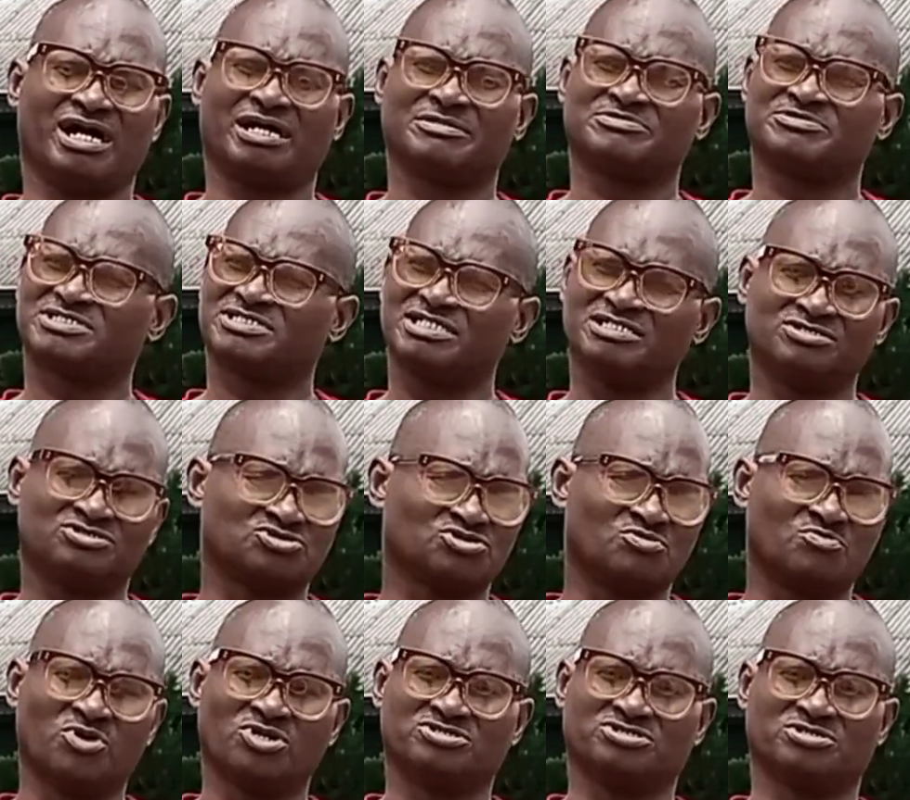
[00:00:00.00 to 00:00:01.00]
I've seen
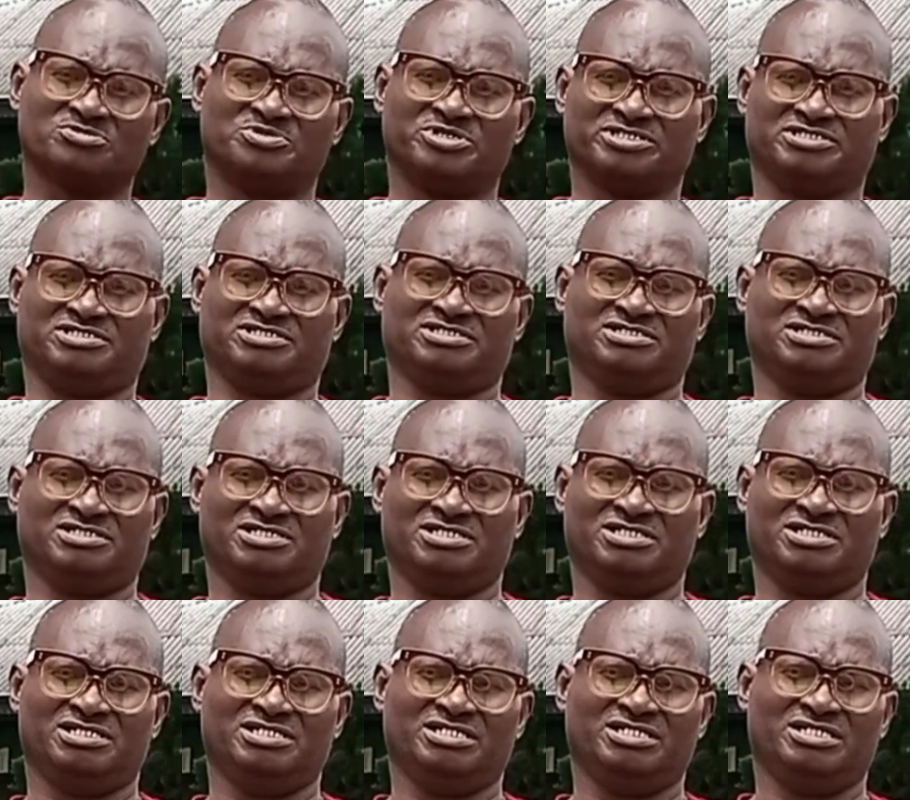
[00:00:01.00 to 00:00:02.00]
so much of it.
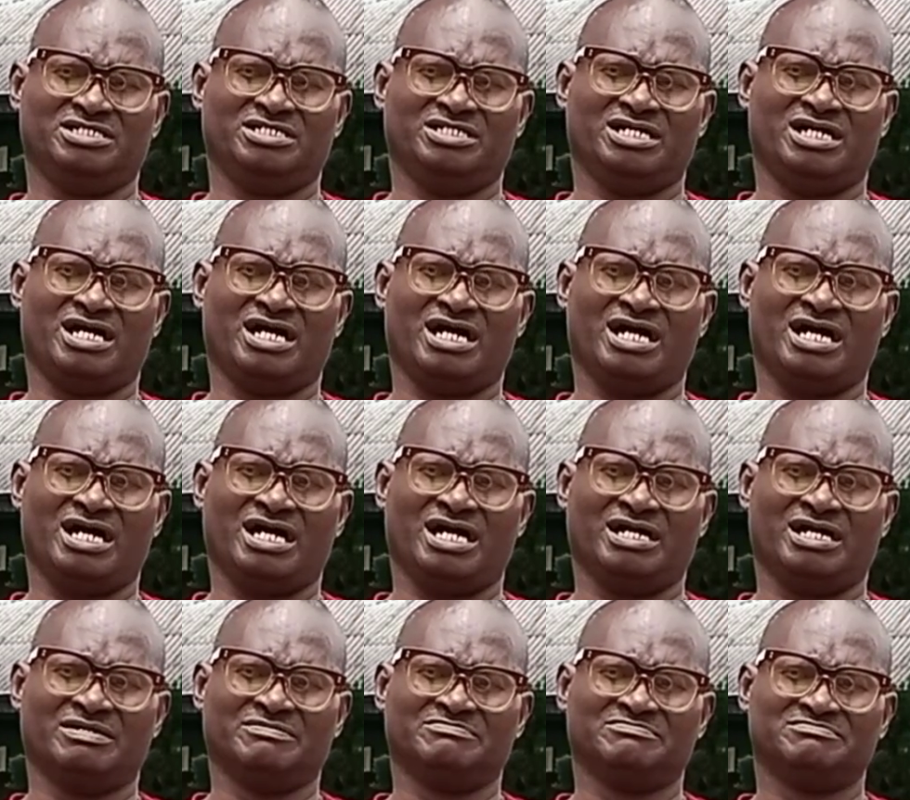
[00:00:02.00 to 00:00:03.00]

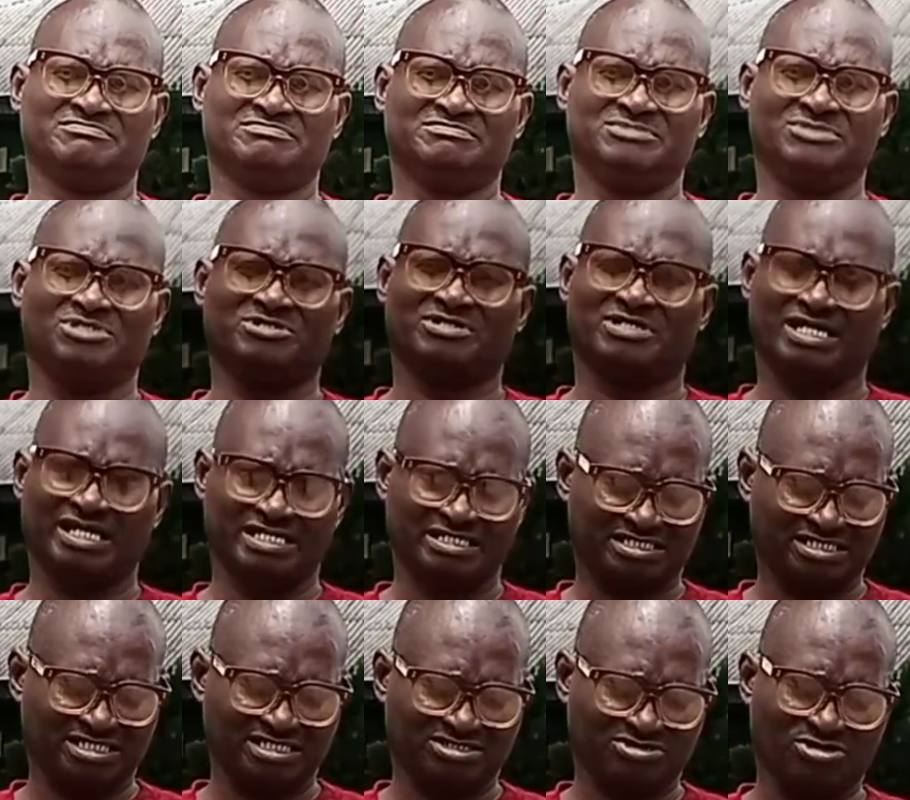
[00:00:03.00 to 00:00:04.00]
Uh,
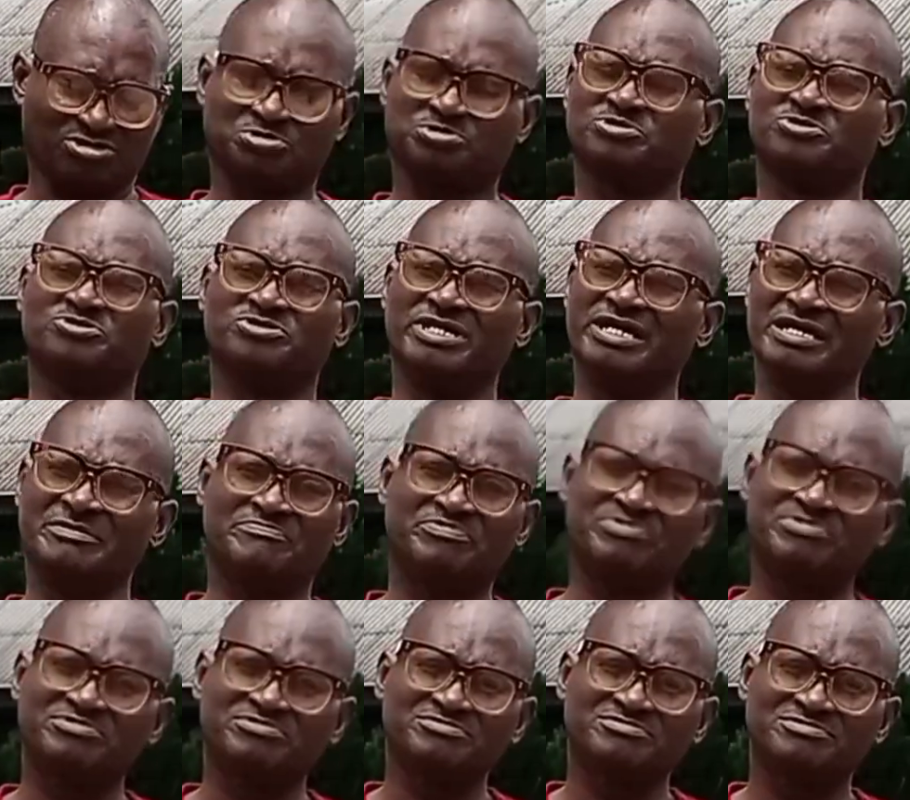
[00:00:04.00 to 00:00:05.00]
Cases of rape,
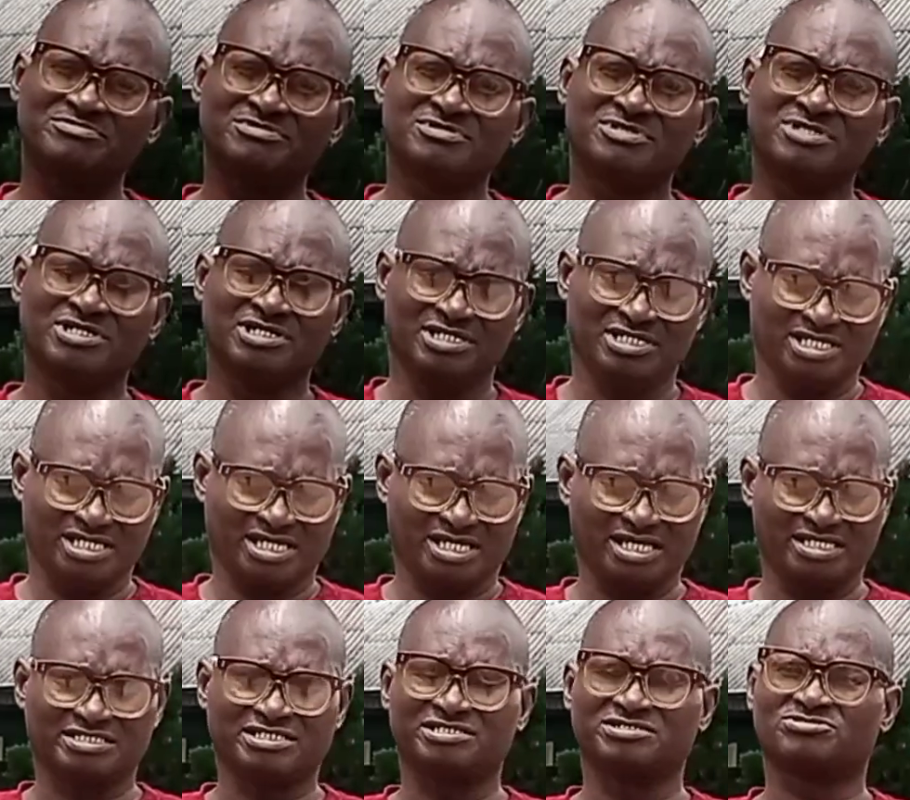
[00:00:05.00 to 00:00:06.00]

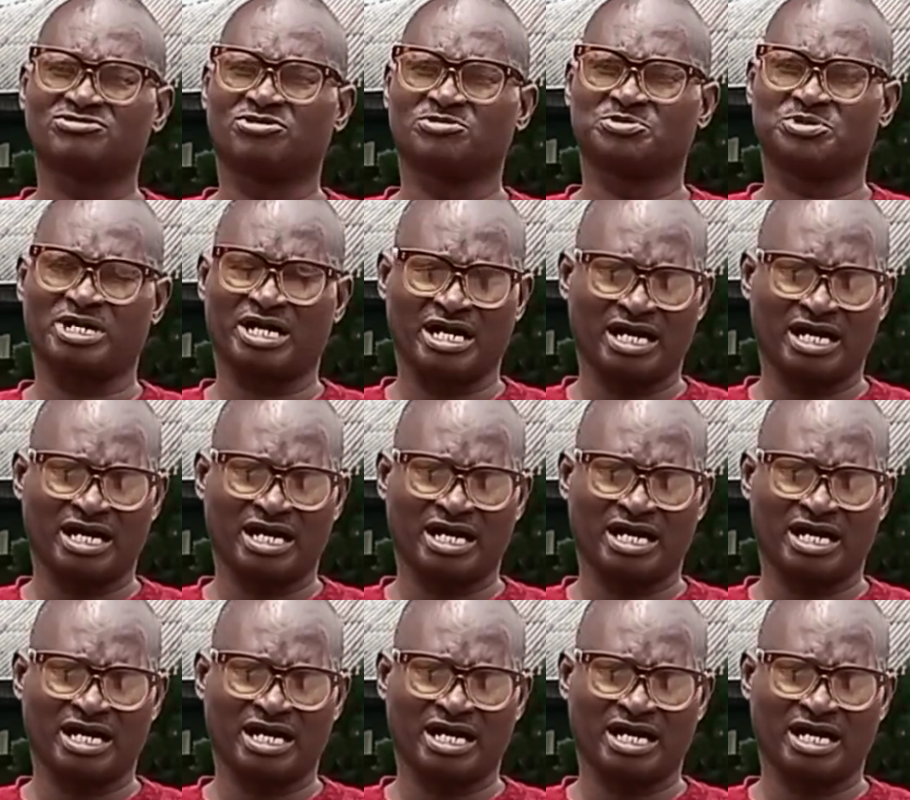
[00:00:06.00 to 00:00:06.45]
cases of